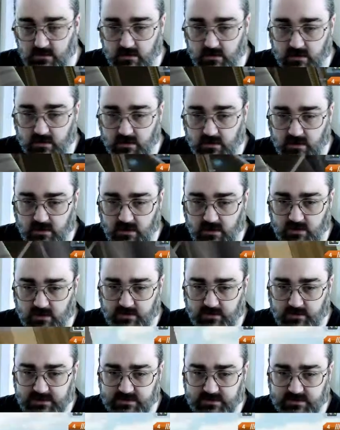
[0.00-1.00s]

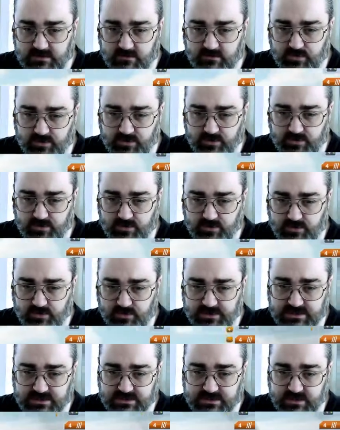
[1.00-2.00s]
Actually, I'm going to put them to the
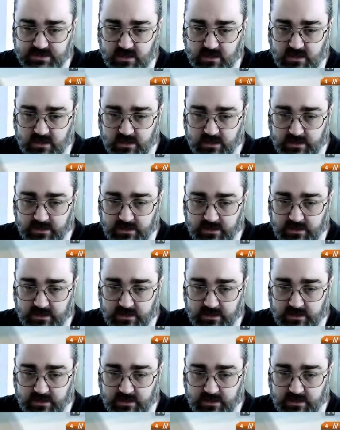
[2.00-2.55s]
side.